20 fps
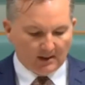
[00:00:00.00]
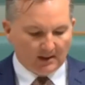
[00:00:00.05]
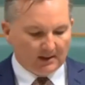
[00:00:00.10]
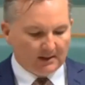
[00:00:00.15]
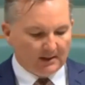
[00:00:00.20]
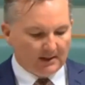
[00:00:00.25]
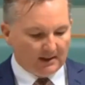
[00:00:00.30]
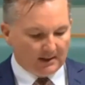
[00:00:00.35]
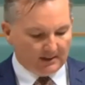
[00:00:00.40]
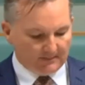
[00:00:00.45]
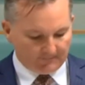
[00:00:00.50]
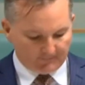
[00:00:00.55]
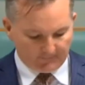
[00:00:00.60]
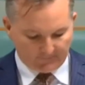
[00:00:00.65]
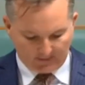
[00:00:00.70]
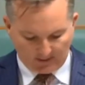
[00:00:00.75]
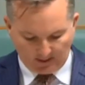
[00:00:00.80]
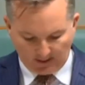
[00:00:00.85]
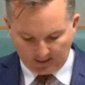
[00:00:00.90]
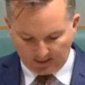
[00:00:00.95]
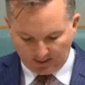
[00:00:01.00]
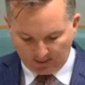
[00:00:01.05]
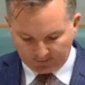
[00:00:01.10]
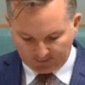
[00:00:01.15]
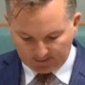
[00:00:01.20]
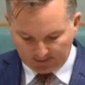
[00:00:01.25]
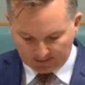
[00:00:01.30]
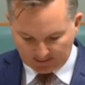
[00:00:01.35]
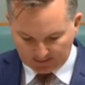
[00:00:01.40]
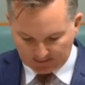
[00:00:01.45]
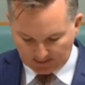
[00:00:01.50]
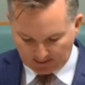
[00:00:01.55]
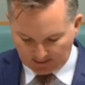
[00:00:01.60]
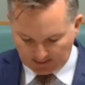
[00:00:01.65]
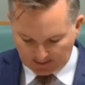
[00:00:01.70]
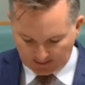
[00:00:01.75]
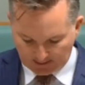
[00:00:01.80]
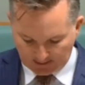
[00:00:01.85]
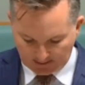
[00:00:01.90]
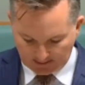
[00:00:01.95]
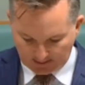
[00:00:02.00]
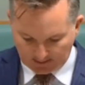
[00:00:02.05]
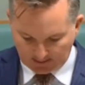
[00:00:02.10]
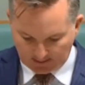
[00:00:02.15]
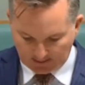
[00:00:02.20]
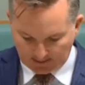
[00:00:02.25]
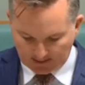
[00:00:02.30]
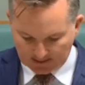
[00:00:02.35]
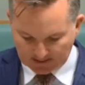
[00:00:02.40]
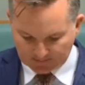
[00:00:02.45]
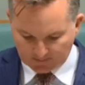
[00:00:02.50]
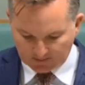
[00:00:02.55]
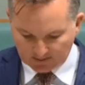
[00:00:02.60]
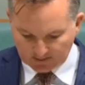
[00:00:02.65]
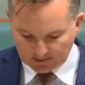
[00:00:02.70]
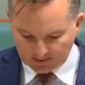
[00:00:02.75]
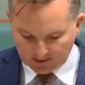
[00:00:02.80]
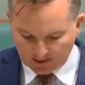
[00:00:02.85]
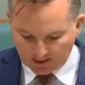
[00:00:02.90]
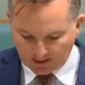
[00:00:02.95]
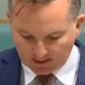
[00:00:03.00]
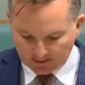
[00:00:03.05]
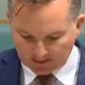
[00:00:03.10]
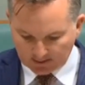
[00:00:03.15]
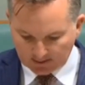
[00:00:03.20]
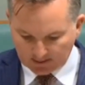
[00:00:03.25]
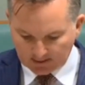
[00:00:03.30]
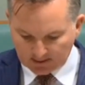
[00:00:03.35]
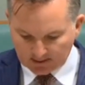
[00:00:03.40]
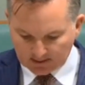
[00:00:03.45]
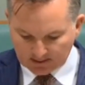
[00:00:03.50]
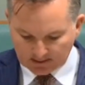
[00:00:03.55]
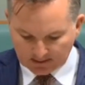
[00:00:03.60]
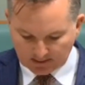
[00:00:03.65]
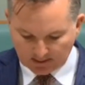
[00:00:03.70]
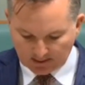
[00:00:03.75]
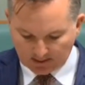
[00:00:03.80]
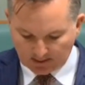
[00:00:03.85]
Now, I note that it has been denied that this